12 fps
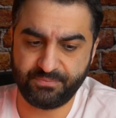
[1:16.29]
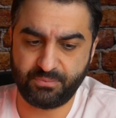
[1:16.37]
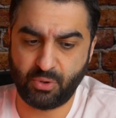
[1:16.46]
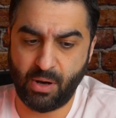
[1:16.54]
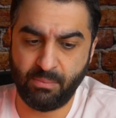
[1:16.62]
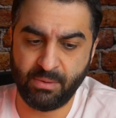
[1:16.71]

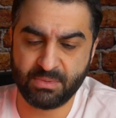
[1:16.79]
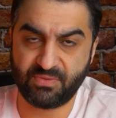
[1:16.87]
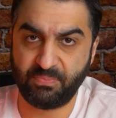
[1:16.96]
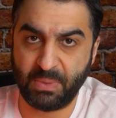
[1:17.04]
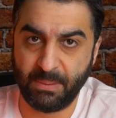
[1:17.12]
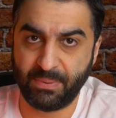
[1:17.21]
problems
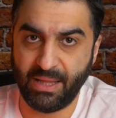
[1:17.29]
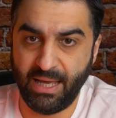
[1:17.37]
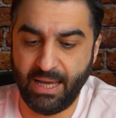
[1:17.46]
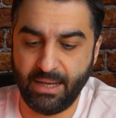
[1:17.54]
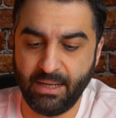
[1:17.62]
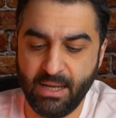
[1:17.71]
people
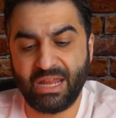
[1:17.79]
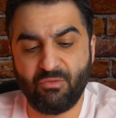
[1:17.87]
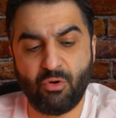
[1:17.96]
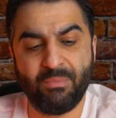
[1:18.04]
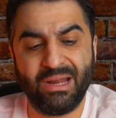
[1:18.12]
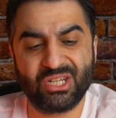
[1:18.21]
had, they
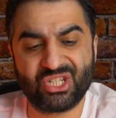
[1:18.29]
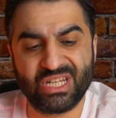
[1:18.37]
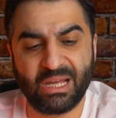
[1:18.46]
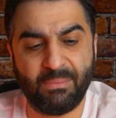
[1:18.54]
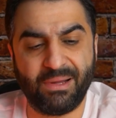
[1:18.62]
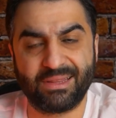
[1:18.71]
were
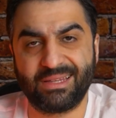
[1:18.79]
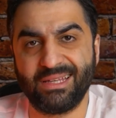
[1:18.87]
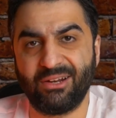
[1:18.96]
mentioning about the,